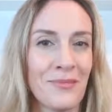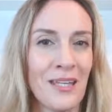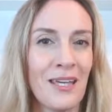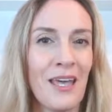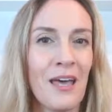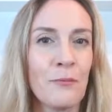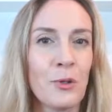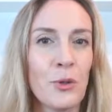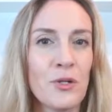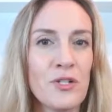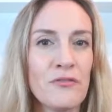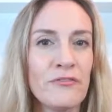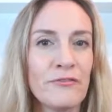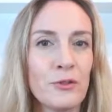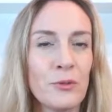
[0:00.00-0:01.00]
and we're going to
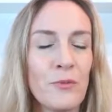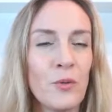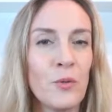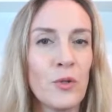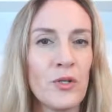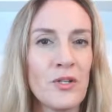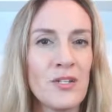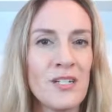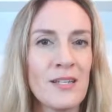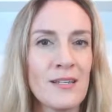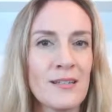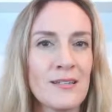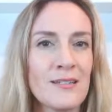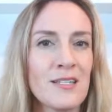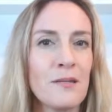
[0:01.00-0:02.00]
form the word
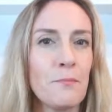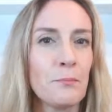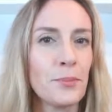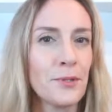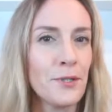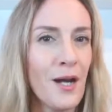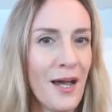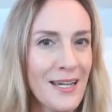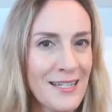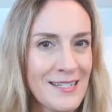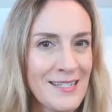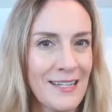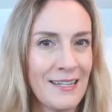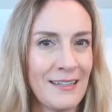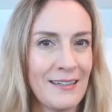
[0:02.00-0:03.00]

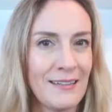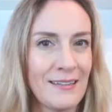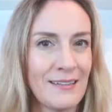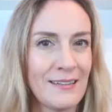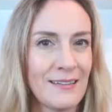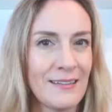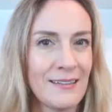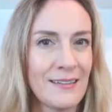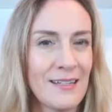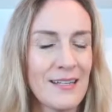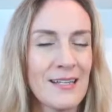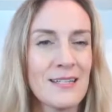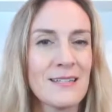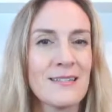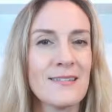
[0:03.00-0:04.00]
surprising,
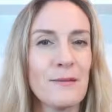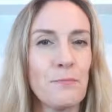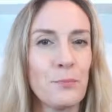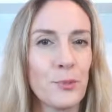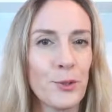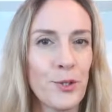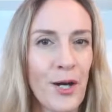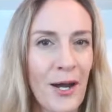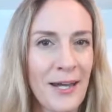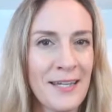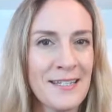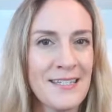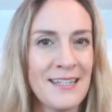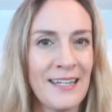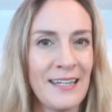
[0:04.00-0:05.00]

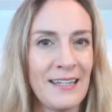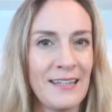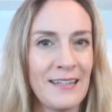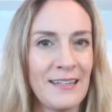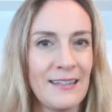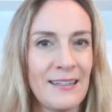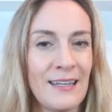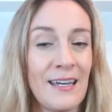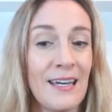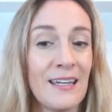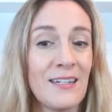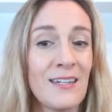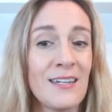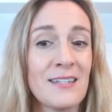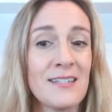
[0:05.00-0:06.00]
surprising.
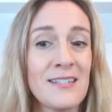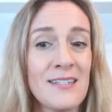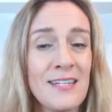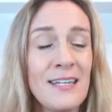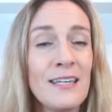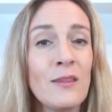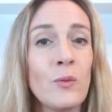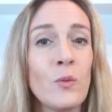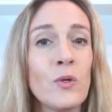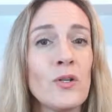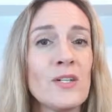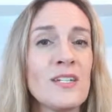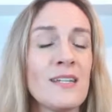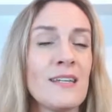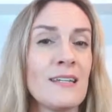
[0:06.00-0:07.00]
You can see the
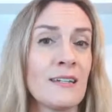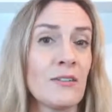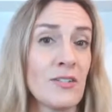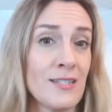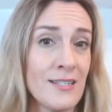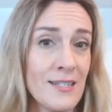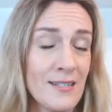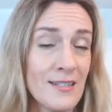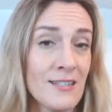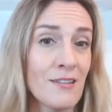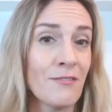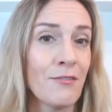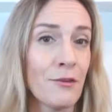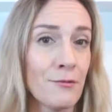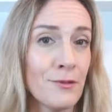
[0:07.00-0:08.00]
word consists
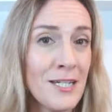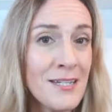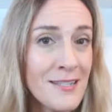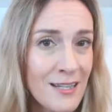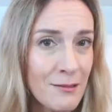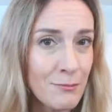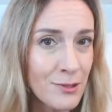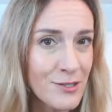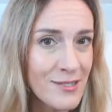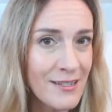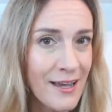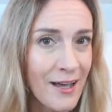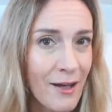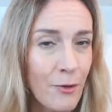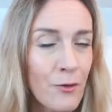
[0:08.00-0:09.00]
of 3 syllables
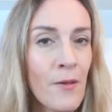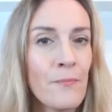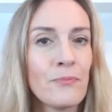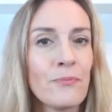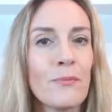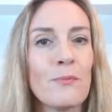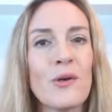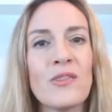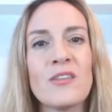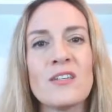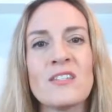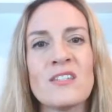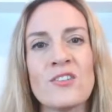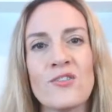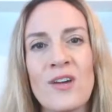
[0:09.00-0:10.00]
now, but the
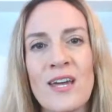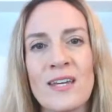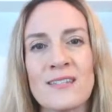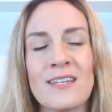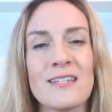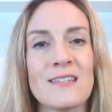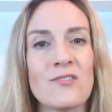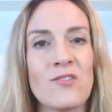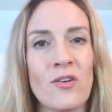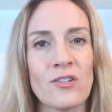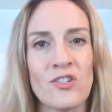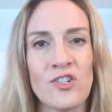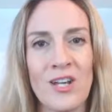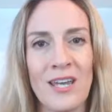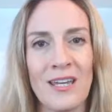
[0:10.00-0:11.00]
stress has not
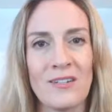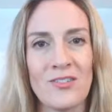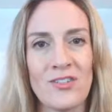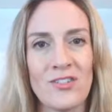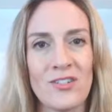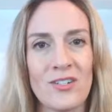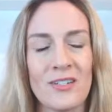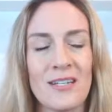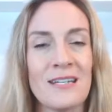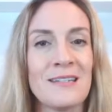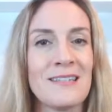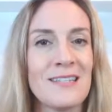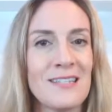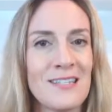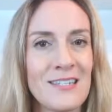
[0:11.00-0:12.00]
changed.
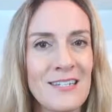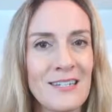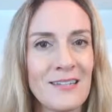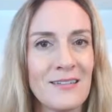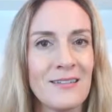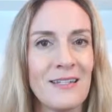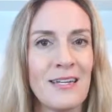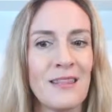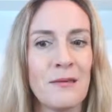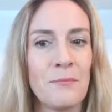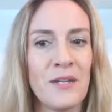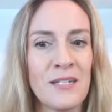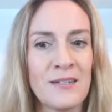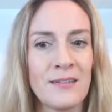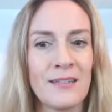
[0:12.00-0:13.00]
It's still in the
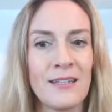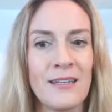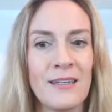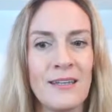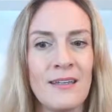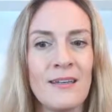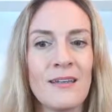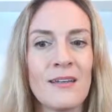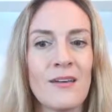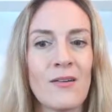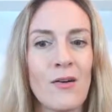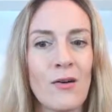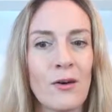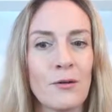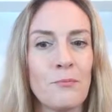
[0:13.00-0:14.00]
middle here
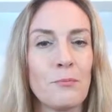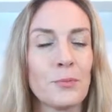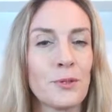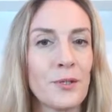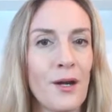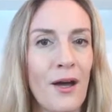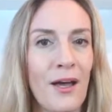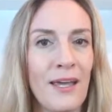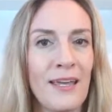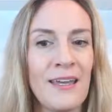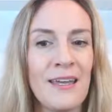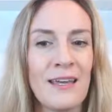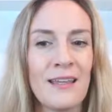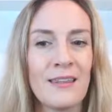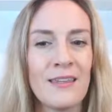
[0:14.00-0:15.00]
on pry.
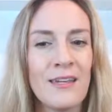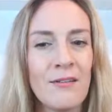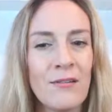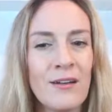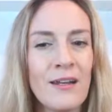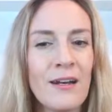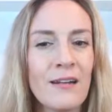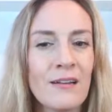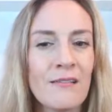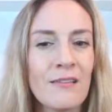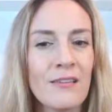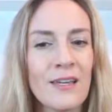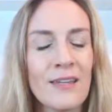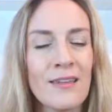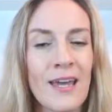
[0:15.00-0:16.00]
The only little
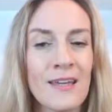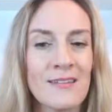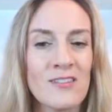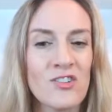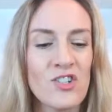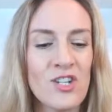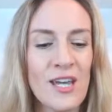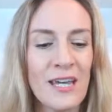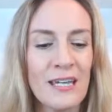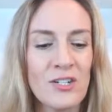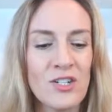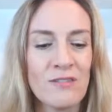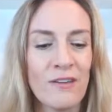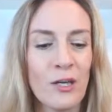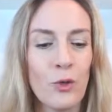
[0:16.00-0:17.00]
thing that has
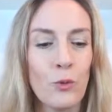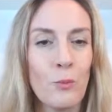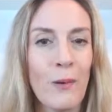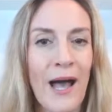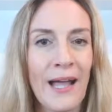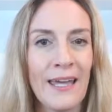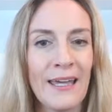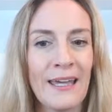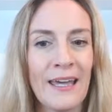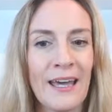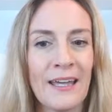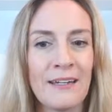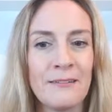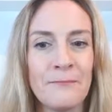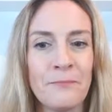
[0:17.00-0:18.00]
changed, if I go back
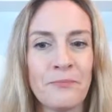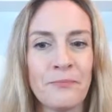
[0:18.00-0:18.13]
again,